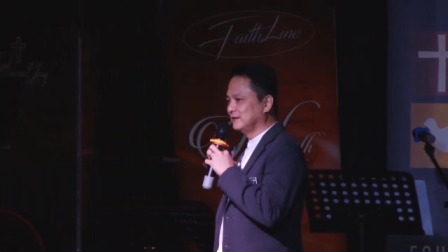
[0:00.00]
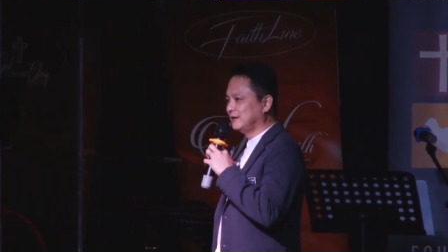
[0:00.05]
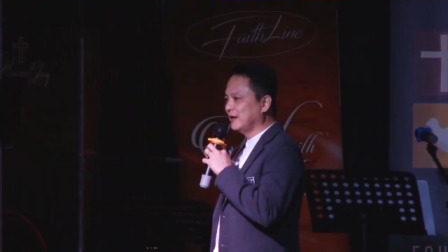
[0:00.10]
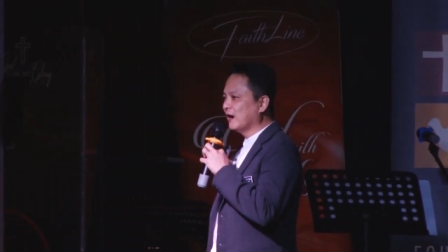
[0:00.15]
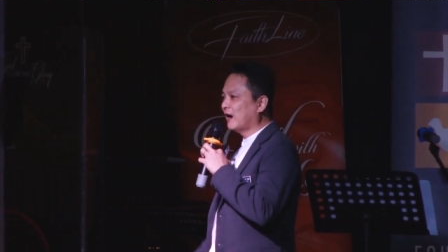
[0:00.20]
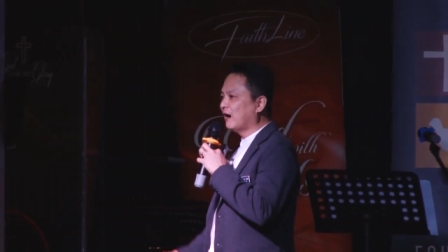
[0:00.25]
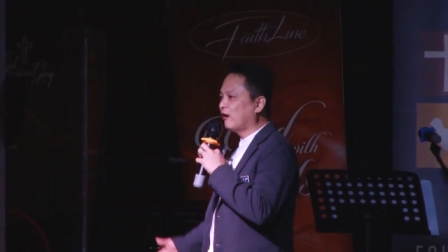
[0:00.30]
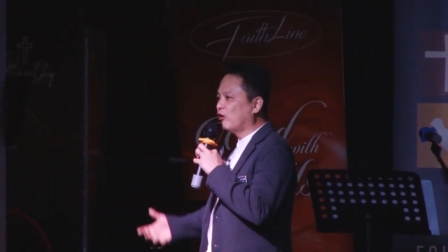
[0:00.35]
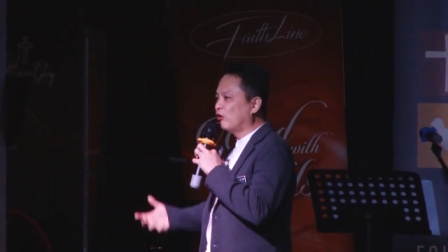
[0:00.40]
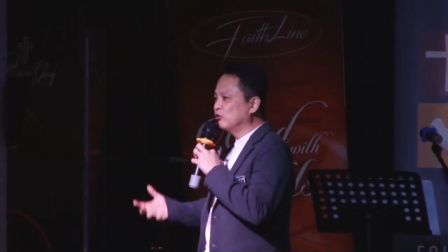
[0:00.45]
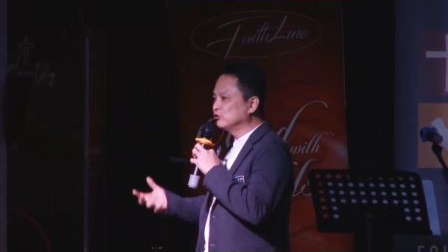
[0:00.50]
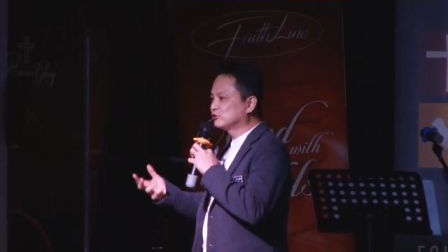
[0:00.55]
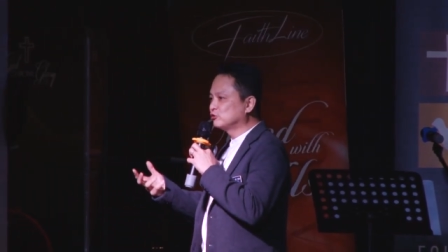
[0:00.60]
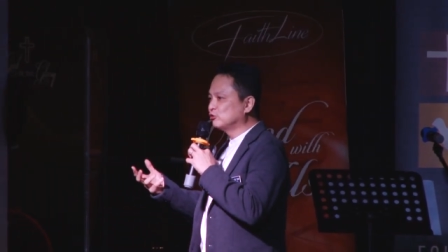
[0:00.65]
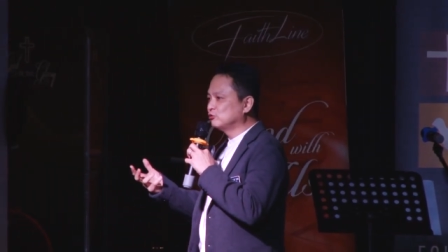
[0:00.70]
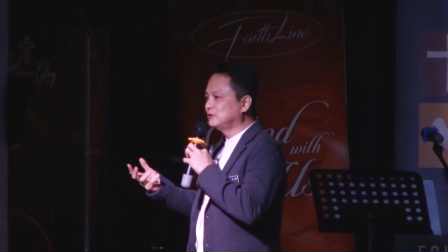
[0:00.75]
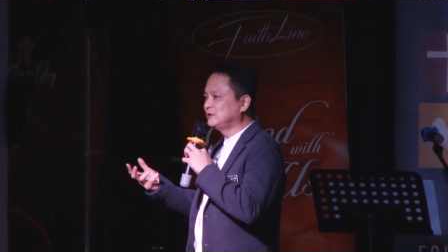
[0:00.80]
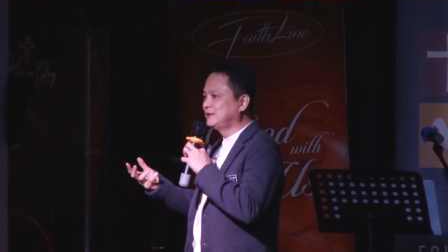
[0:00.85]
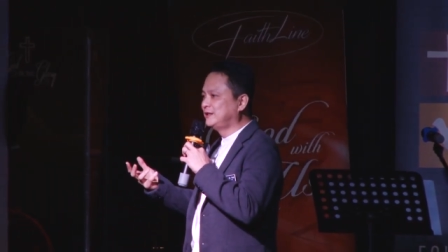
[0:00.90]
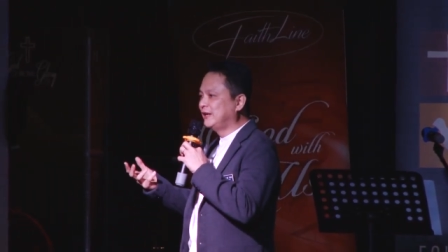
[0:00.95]
they are
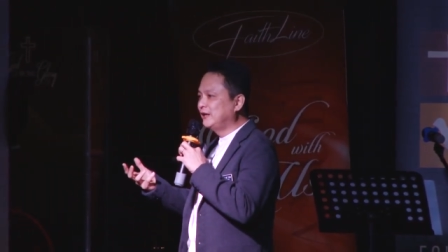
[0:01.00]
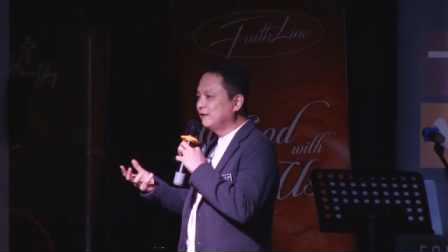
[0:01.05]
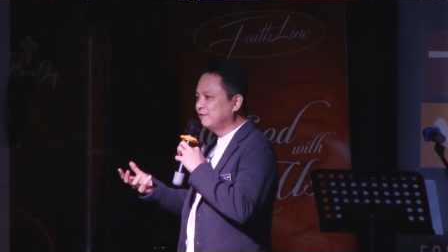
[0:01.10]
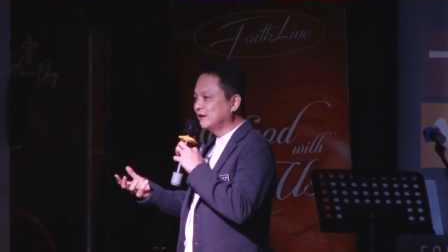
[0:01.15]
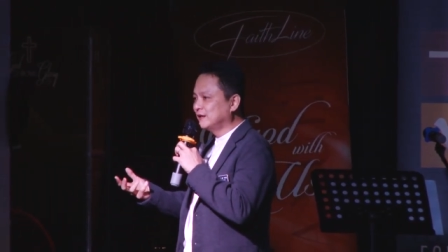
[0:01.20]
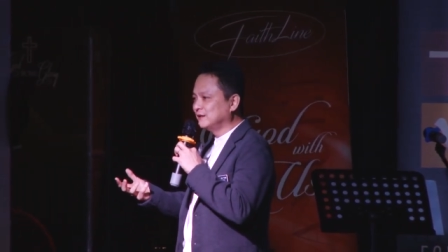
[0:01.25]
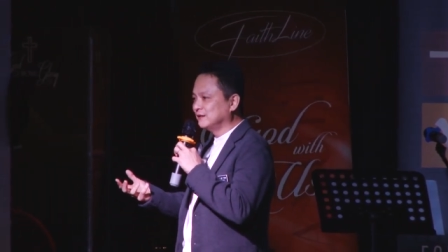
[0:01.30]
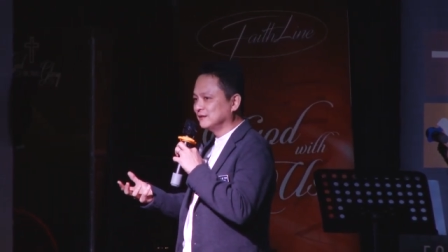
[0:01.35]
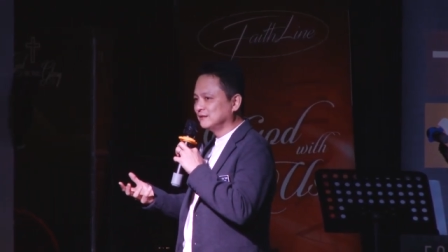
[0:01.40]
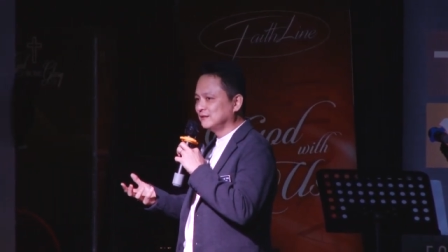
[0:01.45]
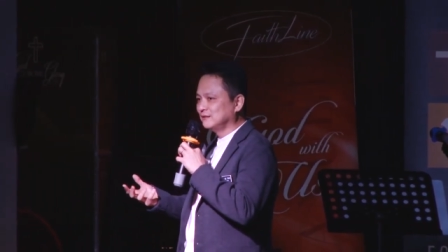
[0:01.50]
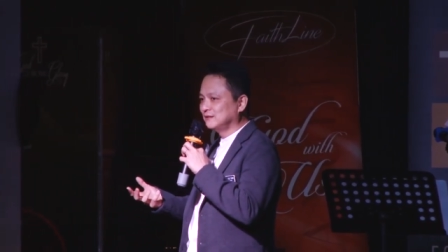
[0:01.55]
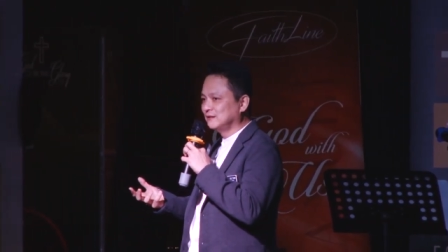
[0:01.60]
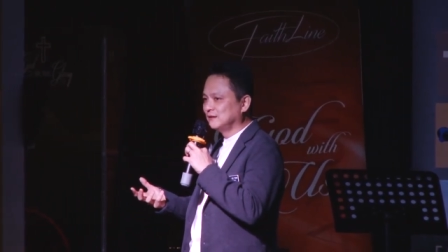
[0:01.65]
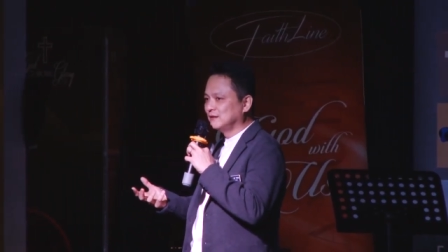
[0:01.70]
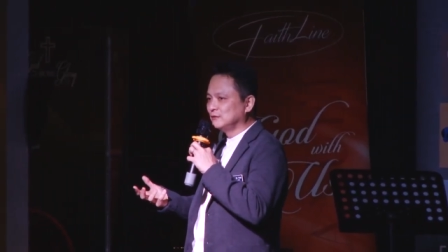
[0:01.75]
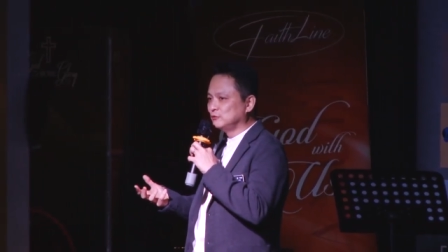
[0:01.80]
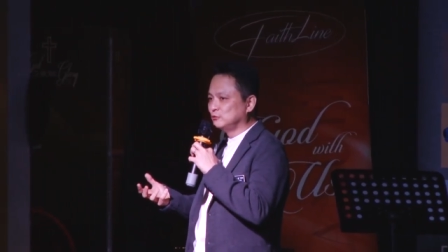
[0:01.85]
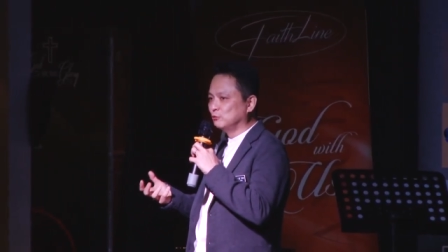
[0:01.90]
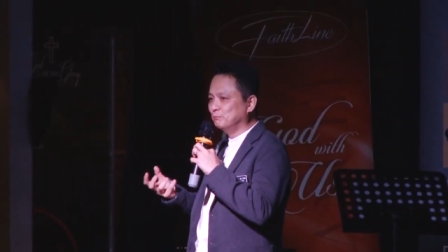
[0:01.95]
also given
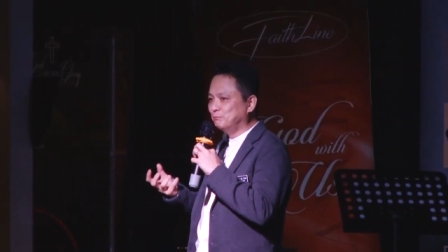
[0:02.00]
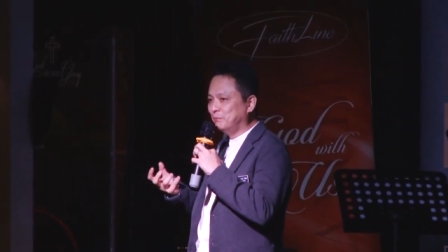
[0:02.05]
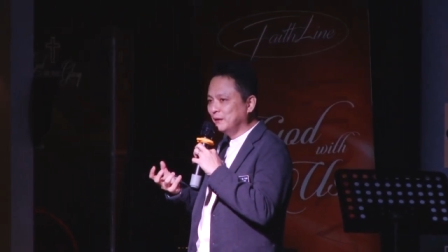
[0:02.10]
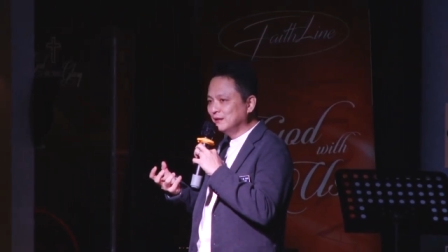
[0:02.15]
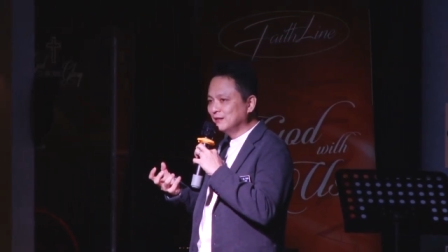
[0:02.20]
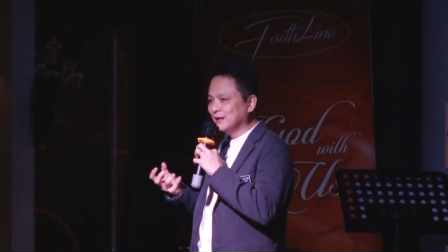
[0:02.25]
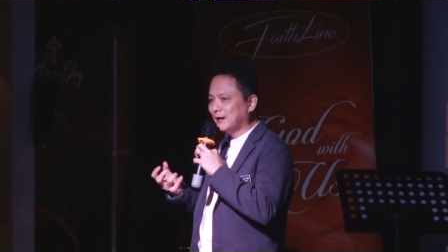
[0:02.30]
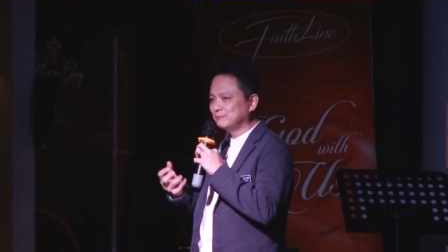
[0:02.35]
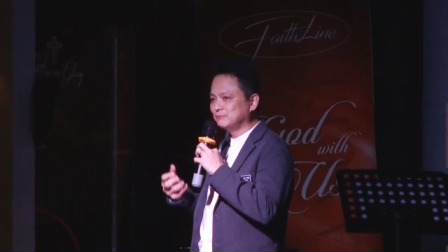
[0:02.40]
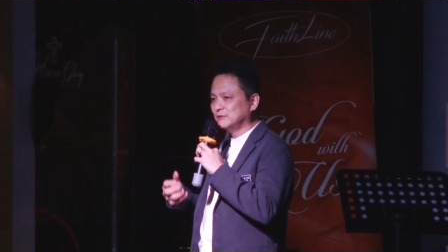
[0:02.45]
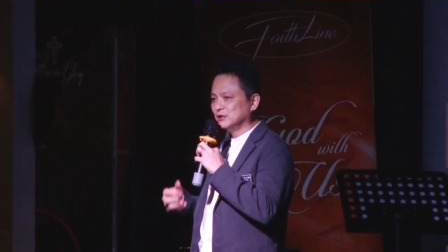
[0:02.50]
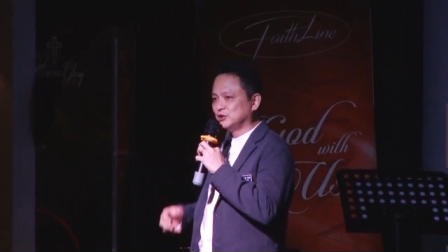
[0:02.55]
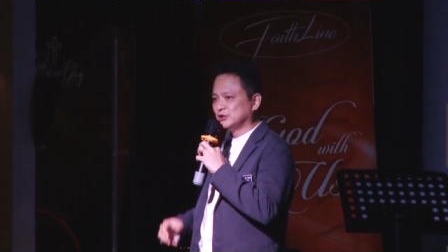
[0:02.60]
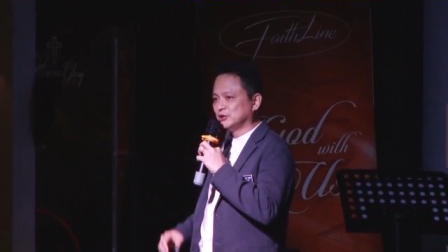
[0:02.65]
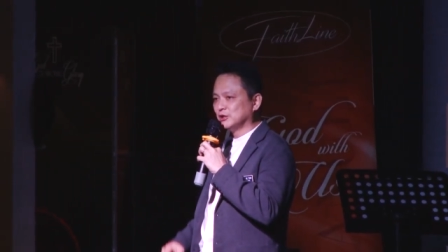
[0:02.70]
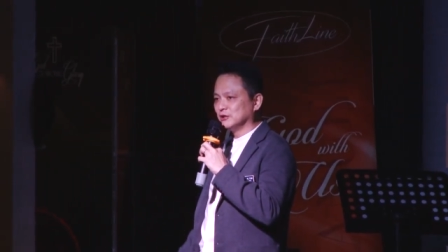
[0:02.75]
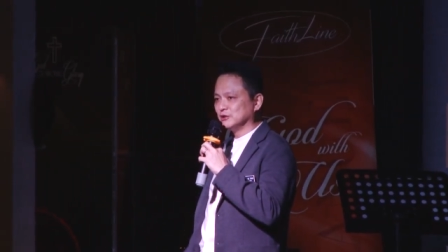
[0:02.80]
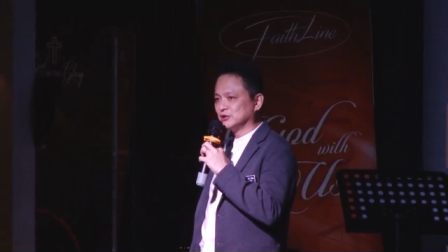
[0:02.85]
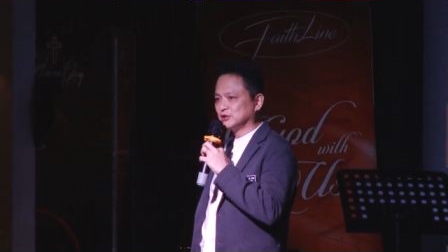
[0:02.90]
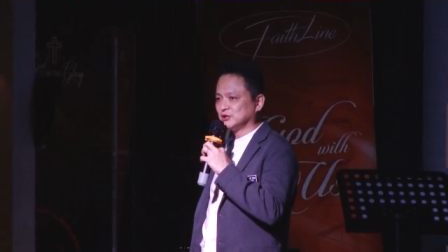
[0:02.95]
to build up the
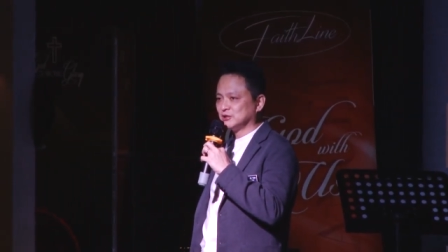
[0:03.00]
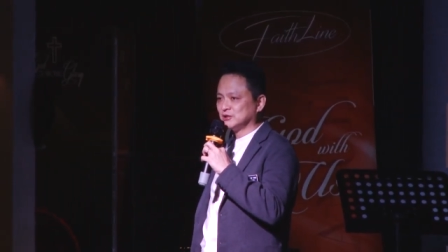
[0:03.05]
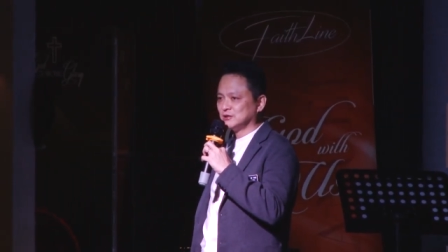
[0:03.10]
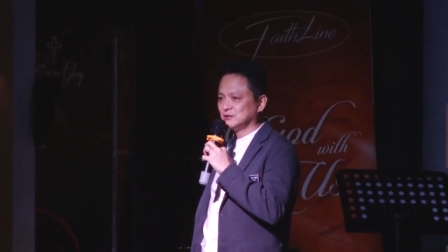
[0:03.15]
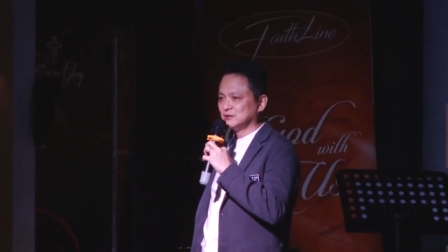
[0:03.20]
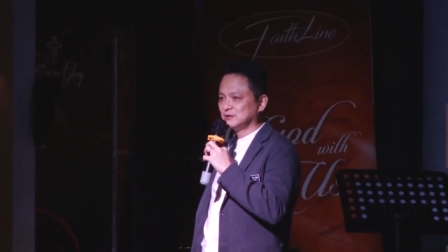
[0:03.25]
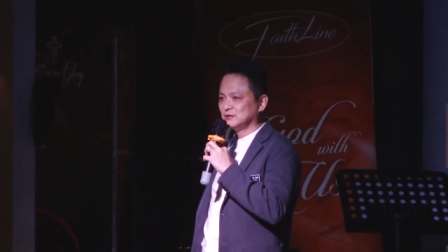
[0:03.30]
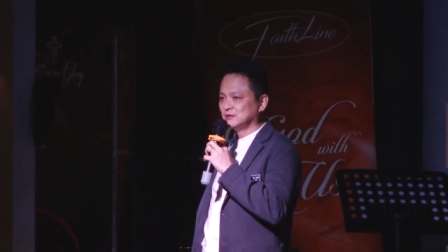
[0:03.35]
church,